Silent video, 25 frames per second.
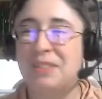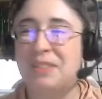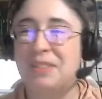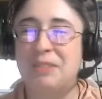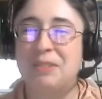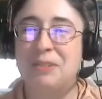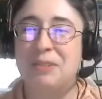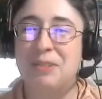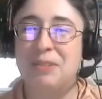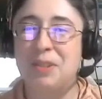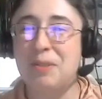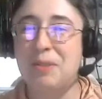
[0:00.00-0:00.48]

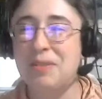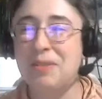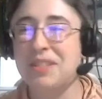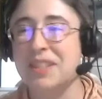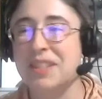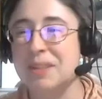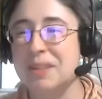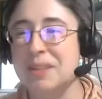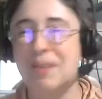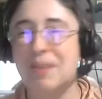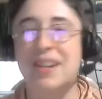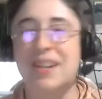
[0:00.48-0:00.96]
So that was
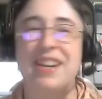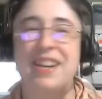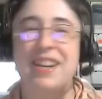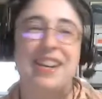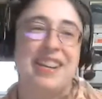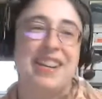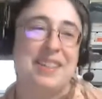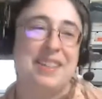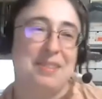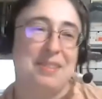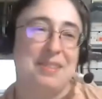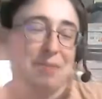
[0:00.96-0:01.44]

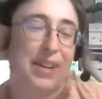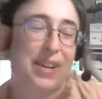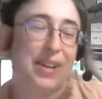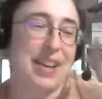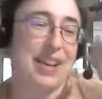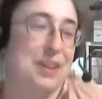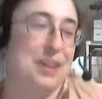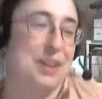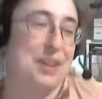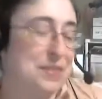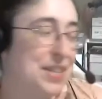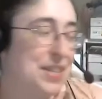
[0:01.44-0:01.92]
my
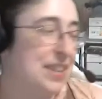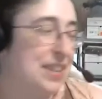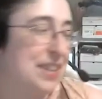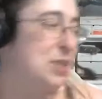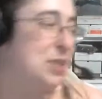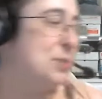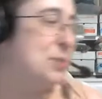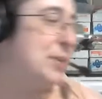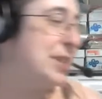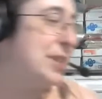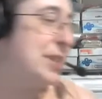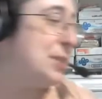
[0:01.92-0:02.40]
out-of-town
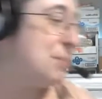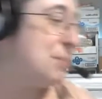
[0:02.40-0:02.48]
experience.